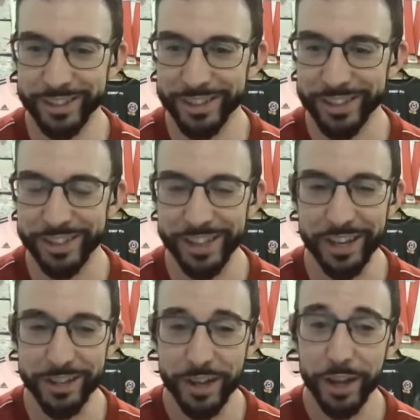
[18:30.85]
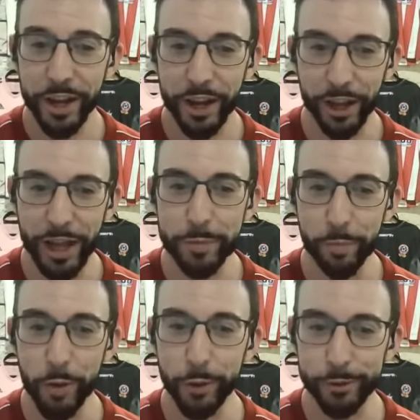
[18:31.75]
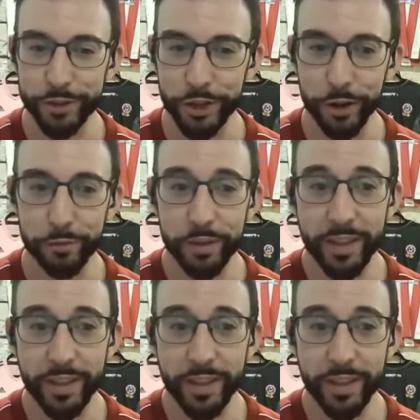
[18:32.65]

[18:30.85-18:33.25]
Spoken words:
She said, glad Bogle's gone off.